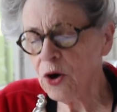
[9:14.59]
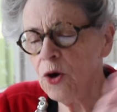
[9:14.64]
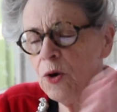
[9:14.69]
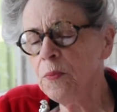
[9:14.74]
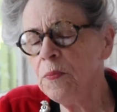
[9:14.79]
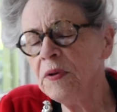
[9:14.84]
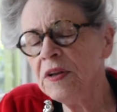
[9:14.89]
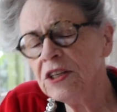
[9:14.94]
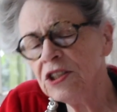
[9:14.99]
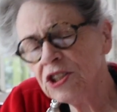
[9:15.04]

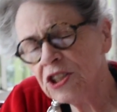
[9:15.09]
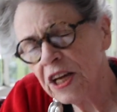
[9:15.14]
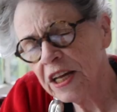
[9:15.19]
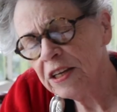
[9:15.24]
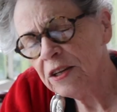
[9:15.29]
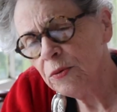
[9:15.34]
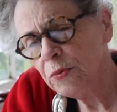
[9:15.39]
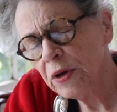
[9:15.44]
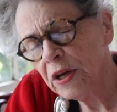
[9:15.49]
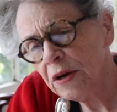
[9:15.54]
opened
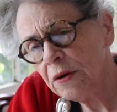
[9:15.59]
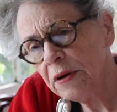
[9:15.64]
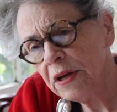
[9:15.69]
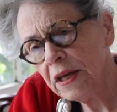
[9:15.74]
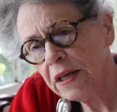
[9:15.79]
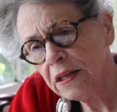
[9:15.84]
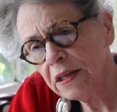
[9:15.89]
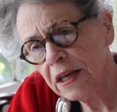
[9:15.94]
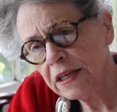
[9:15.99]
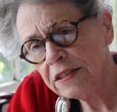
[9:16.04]

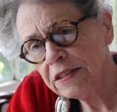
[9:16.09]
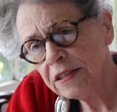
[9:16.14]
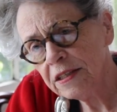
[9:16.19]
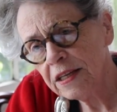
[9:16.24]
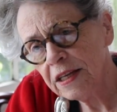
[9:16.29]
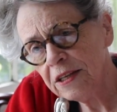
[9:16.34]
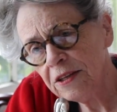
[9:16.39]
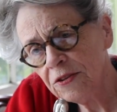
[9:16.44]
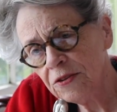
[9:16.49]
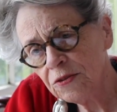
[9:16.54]
January
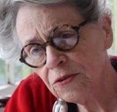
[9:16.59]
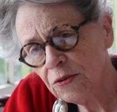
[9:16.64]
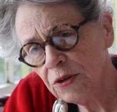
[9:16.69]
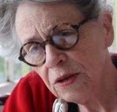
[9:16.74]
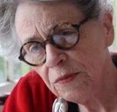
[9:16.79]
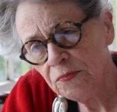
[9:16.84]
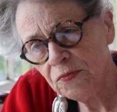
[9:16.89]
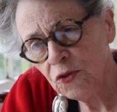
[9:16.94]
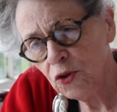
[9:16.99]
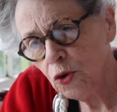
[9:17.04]

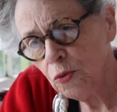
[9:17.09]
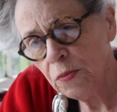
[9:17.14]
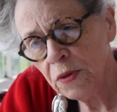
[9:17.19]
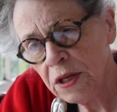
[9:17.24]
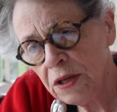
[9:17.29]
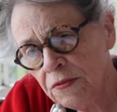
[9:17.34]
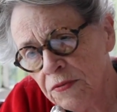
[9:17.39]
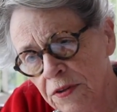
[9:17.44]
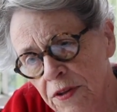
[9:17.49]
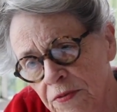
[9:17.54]
1983, no
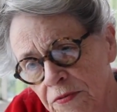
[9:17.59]
money for